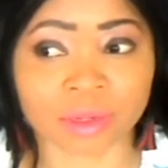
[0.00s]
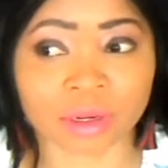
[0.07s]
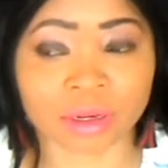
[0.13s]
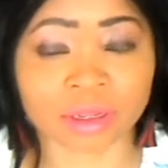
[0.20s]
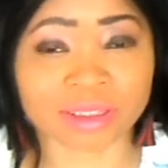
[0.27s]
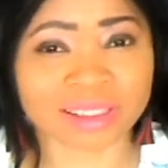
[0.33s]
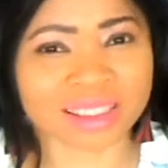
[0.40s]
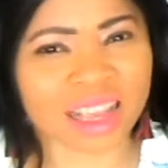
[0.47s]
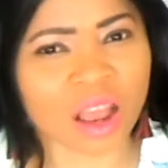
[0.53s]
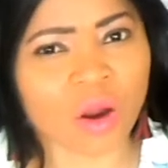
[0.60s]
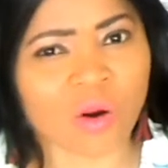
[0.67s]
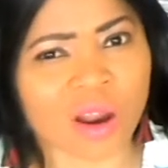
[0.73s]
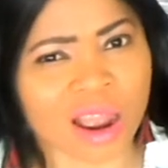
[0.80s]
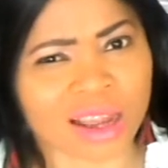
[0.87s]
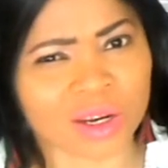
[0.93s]
cleanser
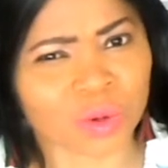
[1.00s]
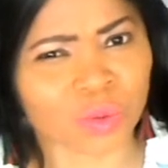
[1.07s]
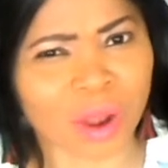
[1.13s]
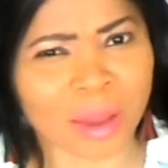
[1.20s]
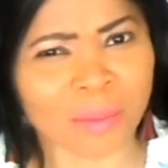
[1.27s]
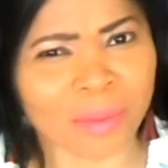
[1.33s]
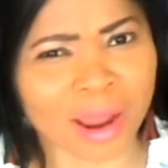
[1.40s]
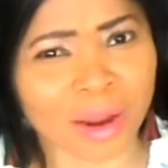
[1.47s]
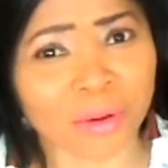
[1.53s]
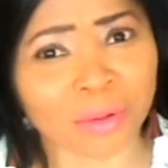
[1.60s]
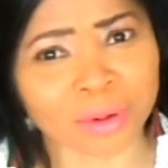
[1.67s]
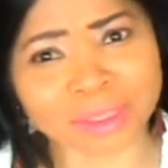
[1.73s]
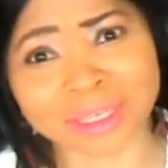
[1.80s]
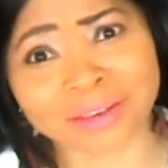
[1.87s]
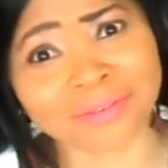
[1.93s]
or hand wiper or
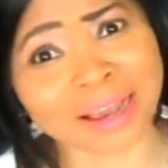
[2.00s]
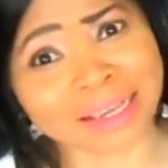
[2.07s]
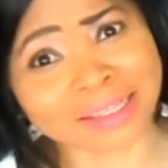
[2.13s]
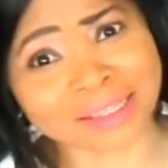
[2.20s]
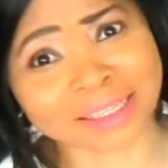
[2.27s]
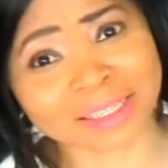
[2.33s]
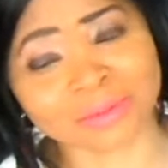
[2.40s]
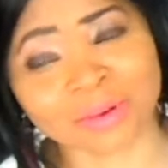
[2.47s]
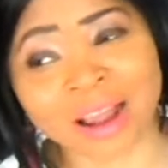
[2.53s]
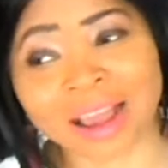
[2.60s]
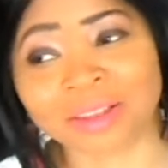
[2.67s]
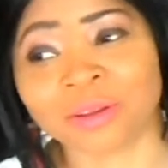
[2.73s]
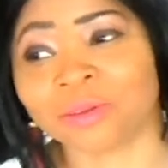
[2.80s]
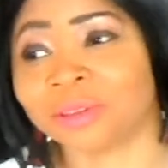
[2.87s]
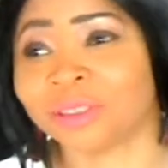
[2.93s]
whatever it is, but
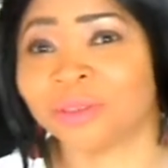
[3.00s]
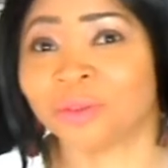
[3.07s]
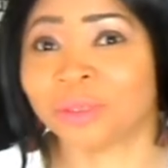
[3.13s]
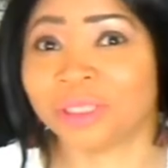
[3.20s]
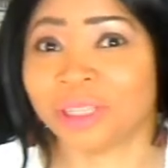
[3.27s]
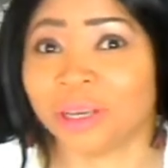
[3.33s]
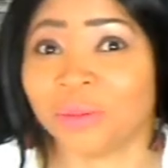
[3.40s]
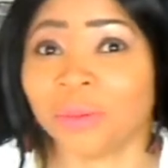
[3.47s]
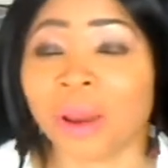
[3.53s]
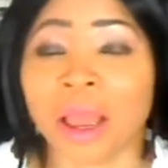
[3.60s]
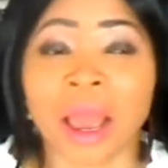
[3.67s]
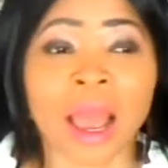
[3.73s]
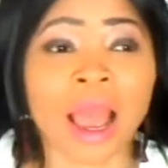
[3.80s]
I don't really know the name.